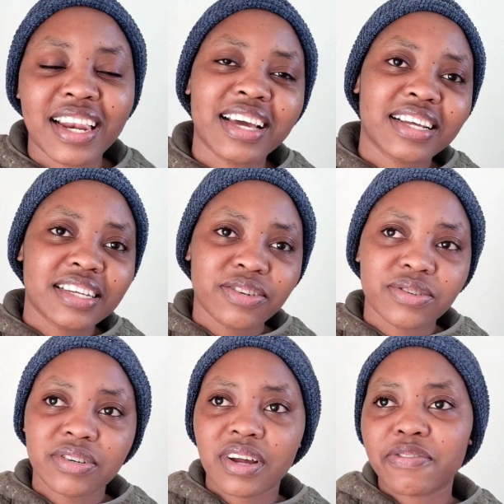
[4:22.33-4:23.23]
Like
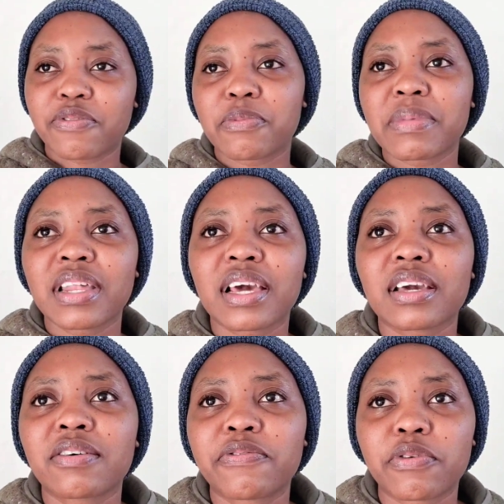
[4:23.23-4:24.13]
for me,
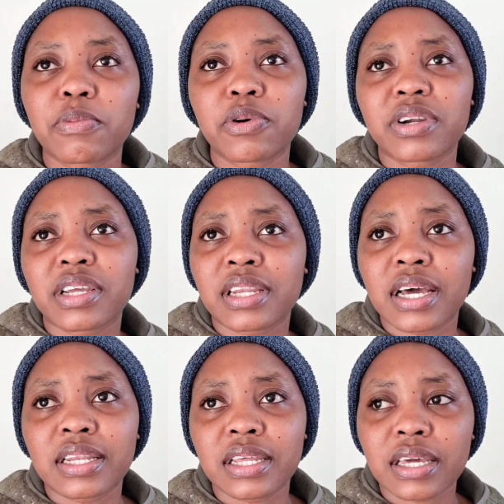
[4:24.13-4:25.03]
like from what I
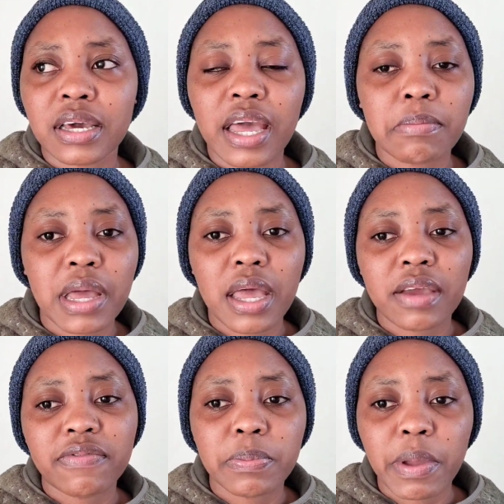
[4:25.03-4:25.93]
learned, like
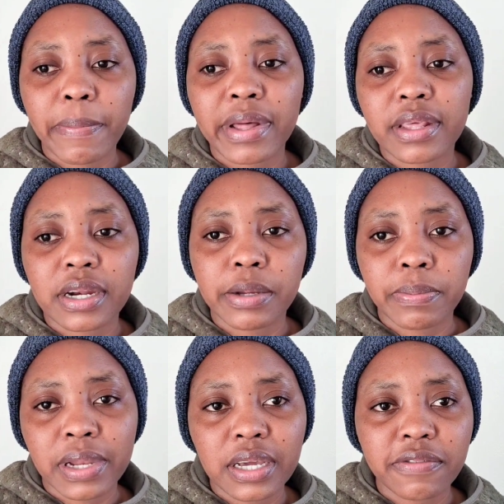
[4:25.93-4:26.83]
every paper that I
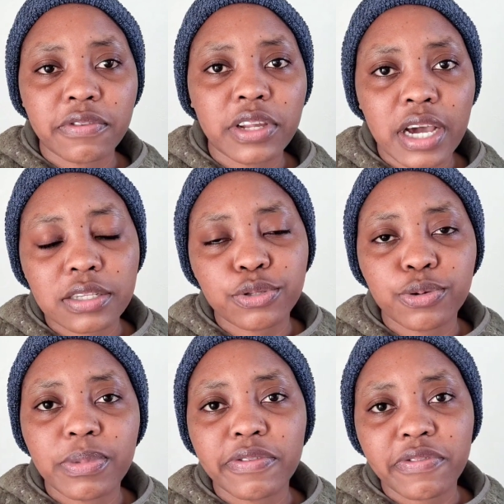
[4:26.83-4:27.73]
applied for, it has
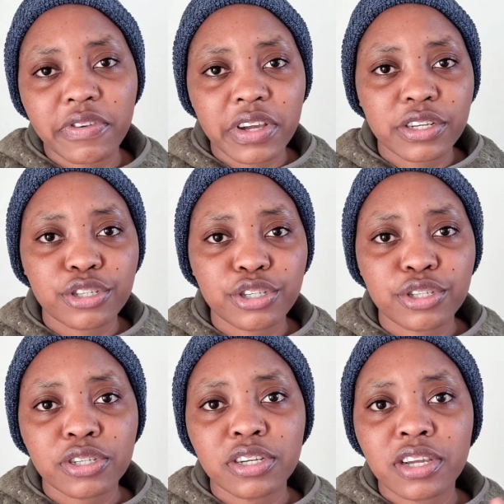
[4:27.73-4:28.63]
to be
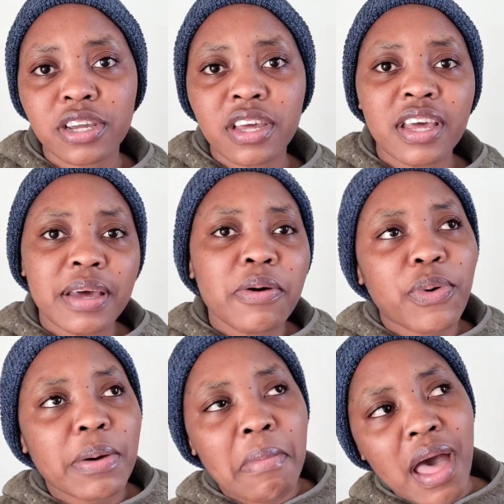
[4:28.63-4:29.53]
fresh.
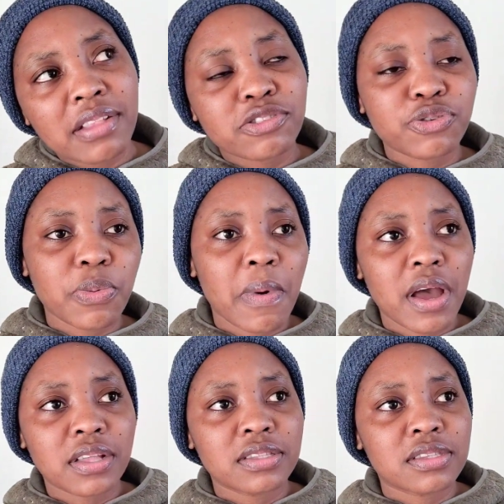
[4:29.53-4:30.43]
1 month, 2
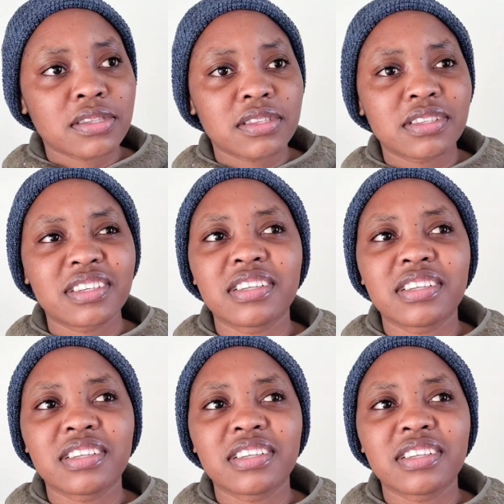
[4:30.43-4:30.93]
months.